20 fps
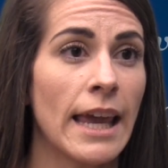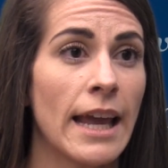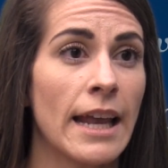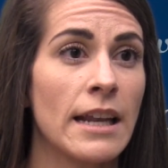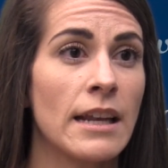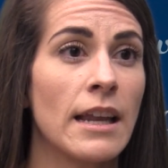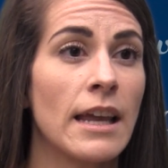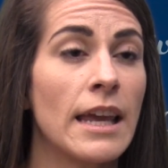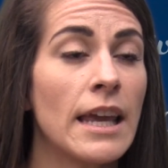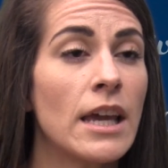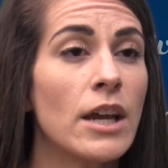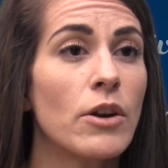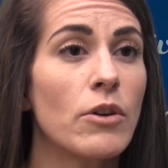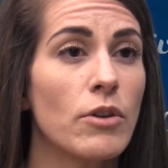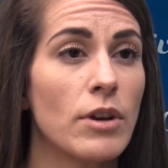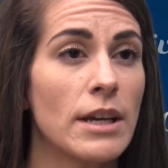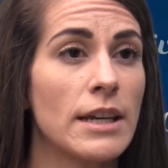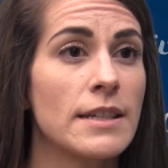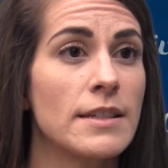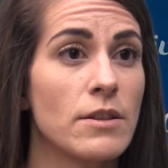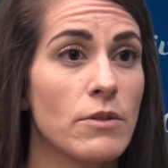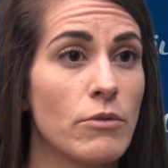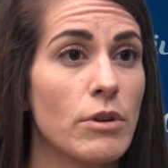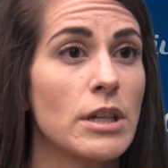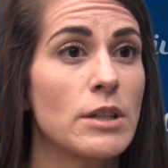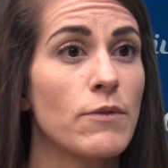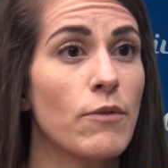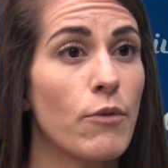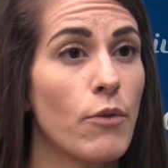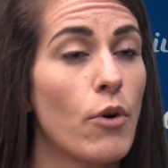can increase the
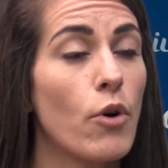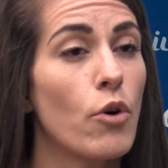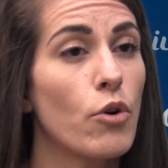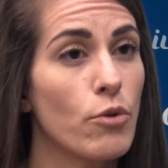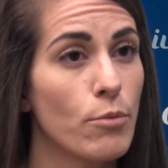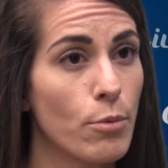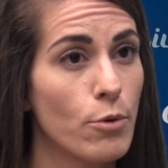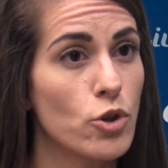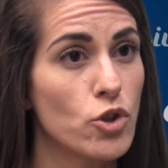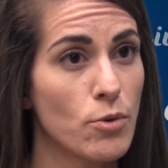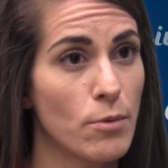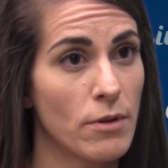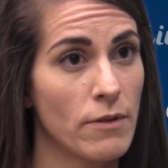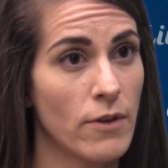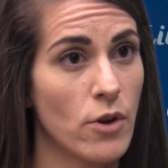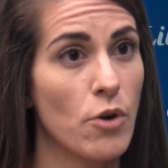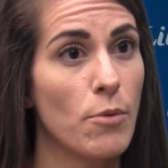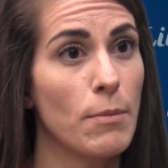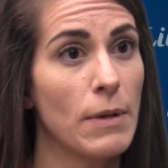risk for postoperative